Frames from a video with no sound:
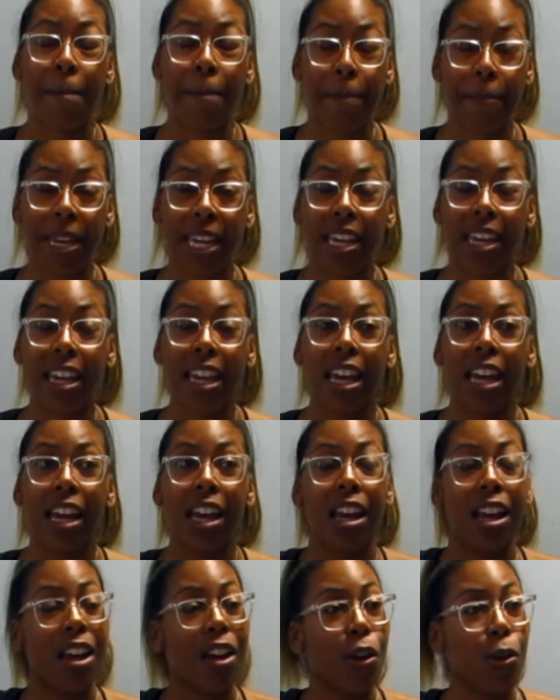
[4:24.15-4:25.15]
be
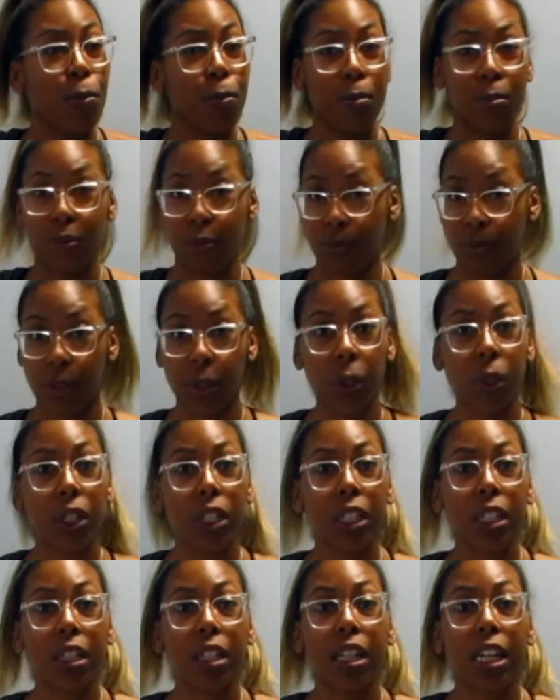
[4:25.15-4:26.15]

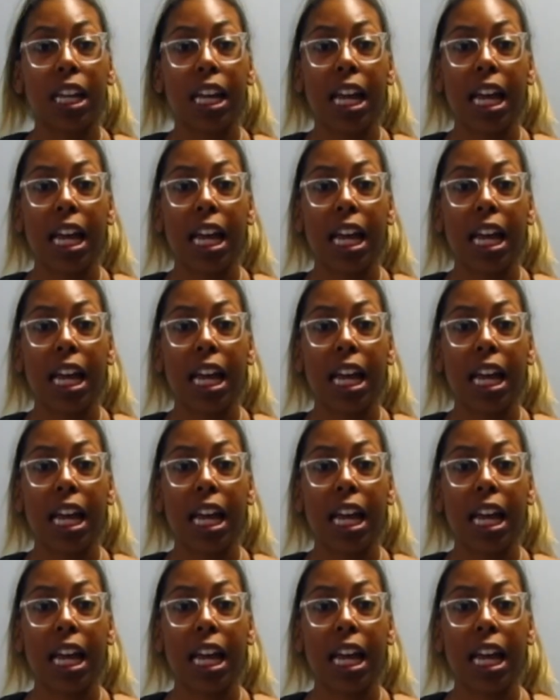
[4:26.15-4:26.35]
brutal.